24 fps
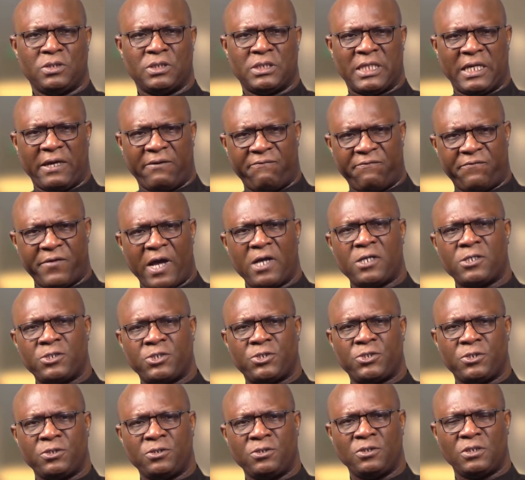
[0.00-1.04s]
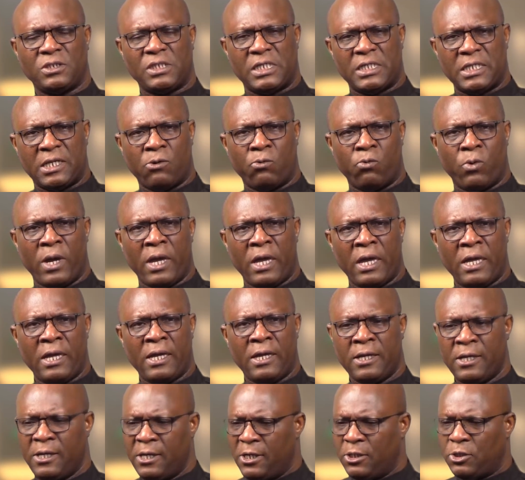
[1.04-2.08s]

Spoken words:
They function in a way